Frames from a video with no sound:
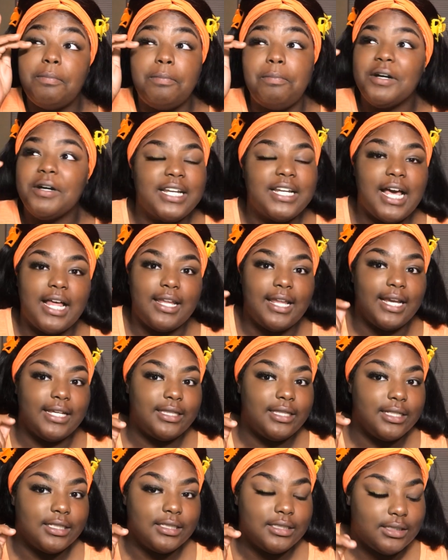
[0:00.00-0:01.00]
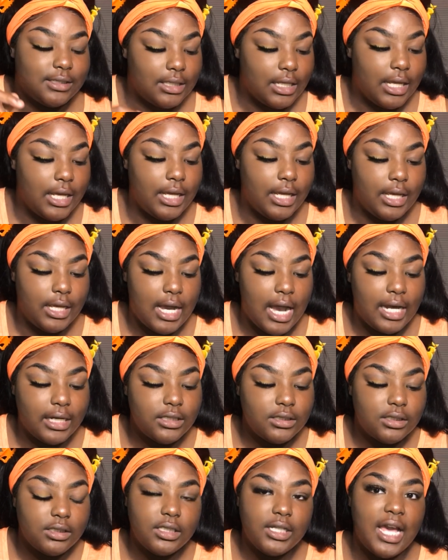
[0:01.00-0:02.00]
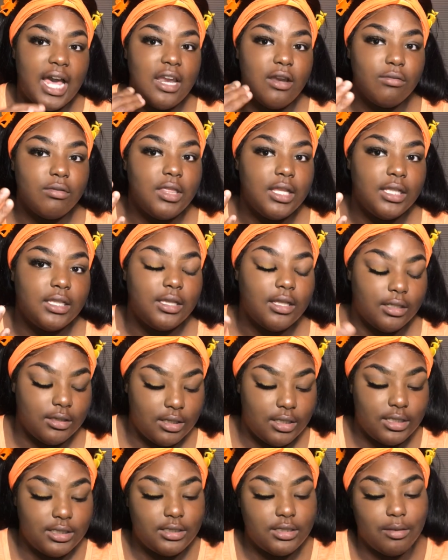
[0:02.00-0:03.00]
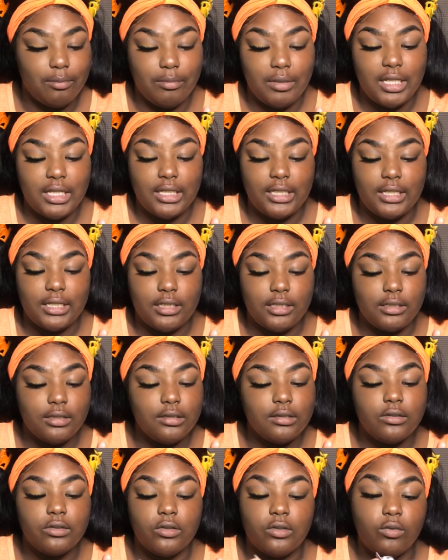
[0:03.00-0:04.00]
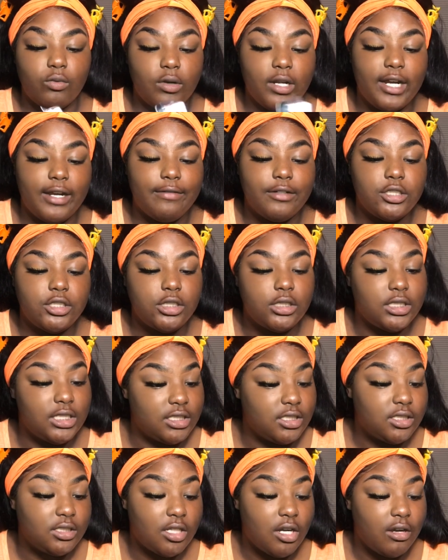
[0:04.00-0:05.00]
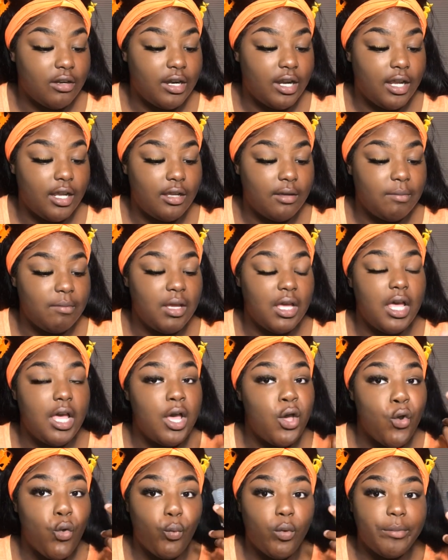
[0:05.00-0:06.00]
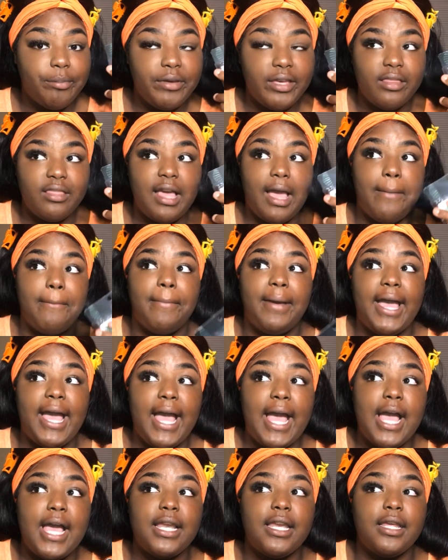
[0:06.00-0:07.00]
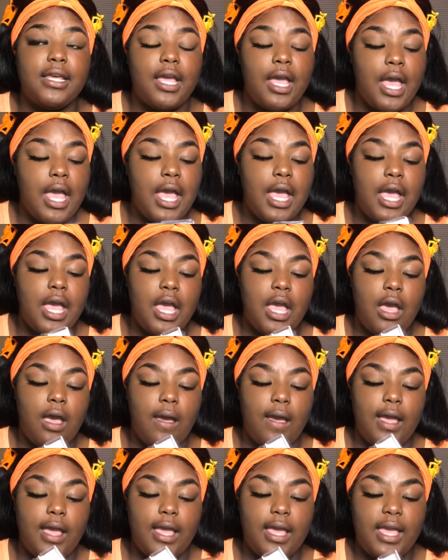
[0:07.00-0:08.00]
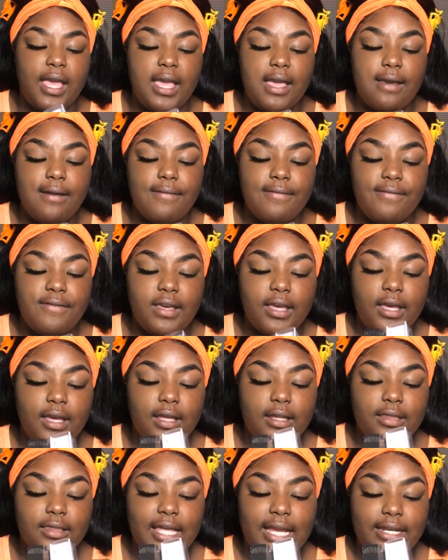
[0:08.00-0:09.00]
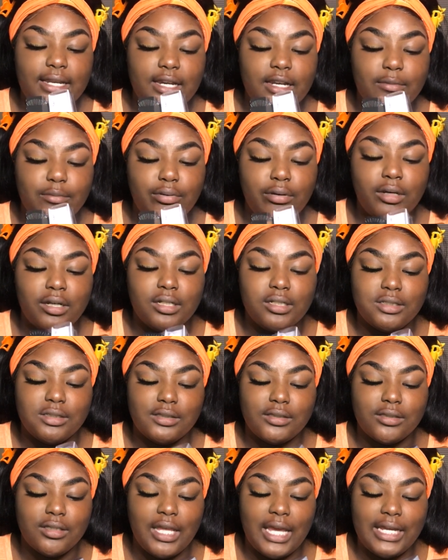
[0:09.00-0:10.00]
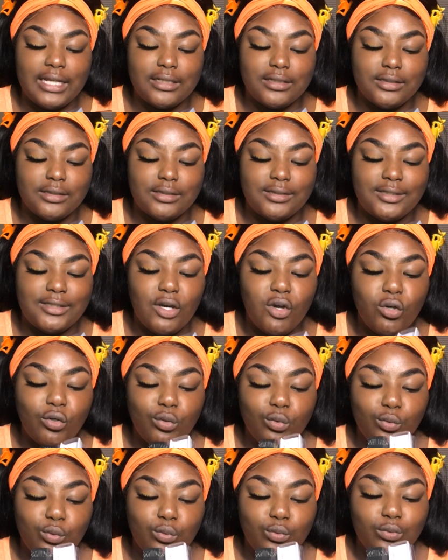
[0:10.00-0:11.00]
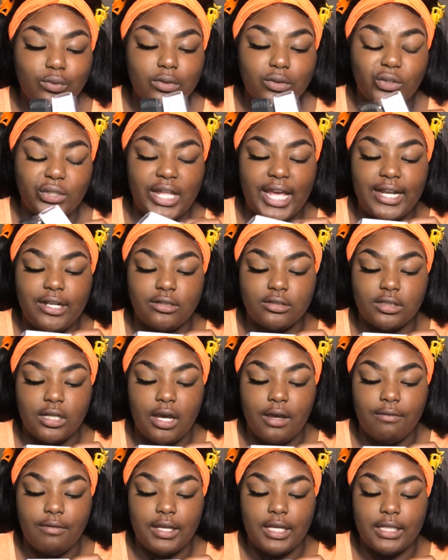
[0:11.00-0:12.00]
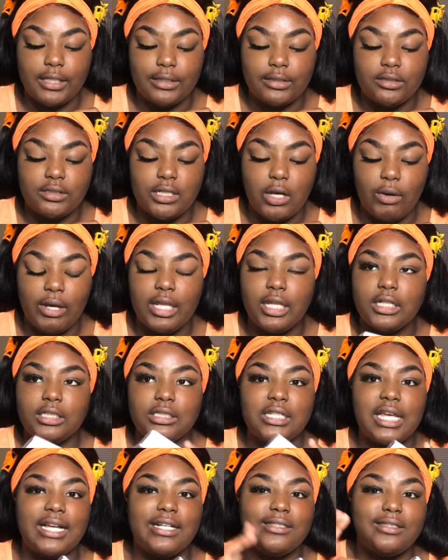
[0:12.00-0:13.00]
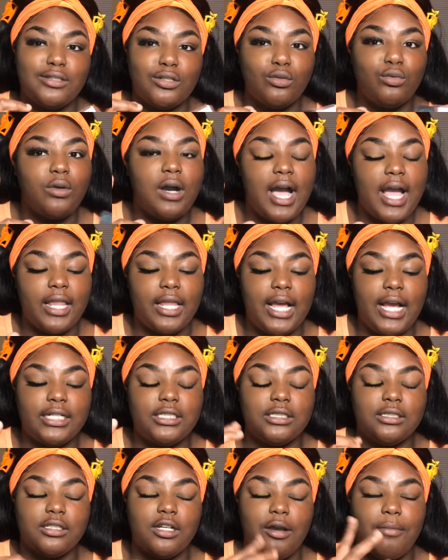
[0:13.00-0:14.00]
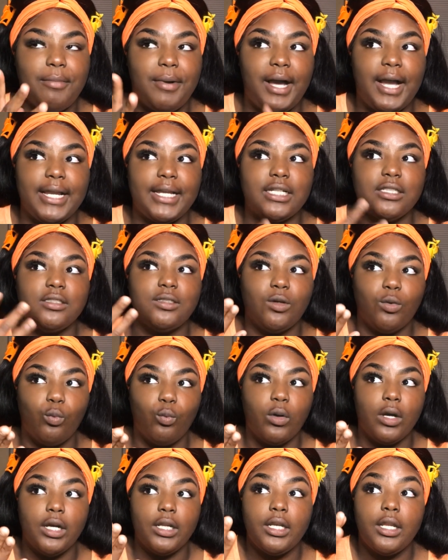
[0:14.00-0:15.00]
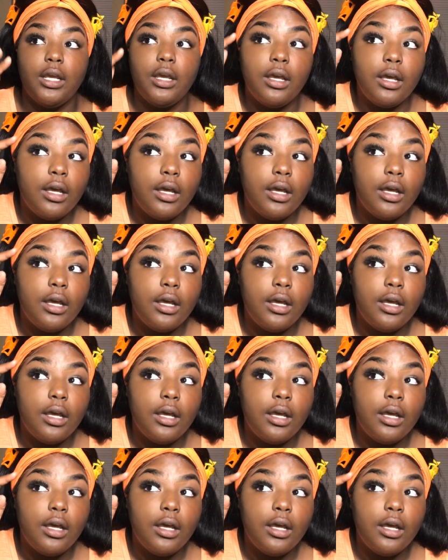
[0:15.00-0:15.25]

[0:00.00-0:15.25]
but not like this. And honestly, I don't think this Amelia, whatever this is her name, would be that bad if they didn't put like two layers of it, so it looks like two eyelashes combined into one.